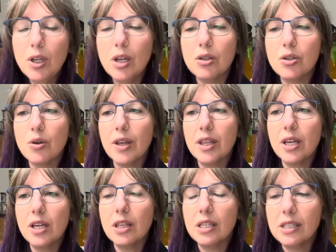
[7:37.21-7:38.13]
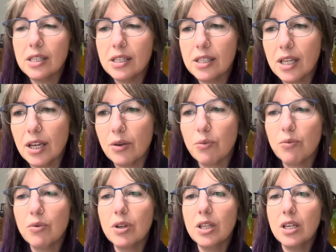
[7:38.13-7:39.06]
And so I think this is like
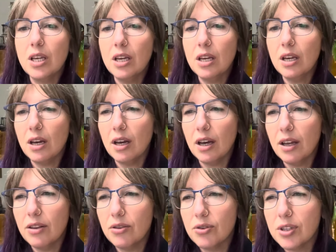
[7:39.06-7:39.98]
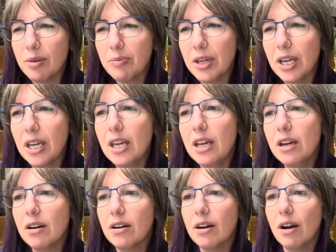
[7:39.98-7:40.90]
really, there's something
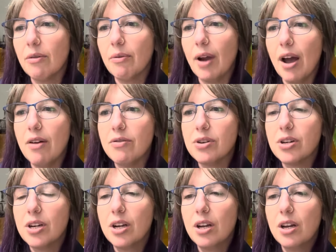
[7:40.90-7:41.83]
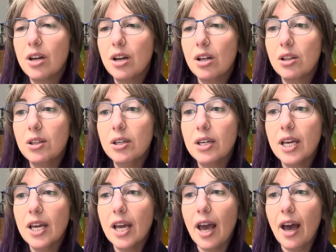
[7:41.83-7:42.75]
here around
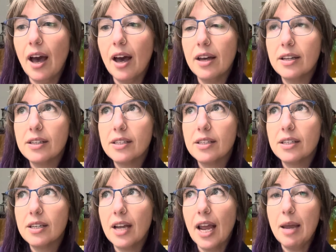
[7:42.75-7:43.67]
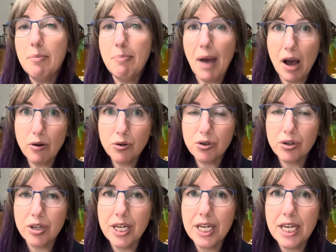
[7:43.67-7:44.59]
looking at a
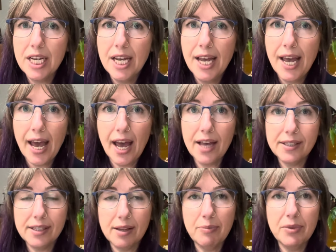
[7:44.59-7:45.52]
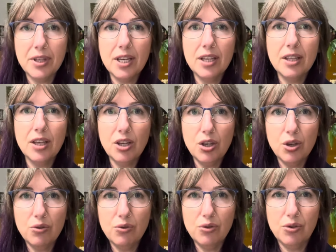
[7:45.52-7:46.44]
boundary as something that
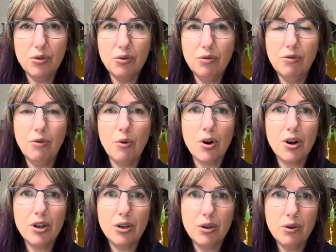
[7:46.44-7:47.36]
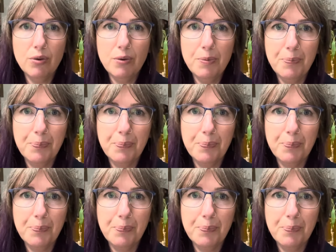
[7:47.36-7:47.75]
you do for you.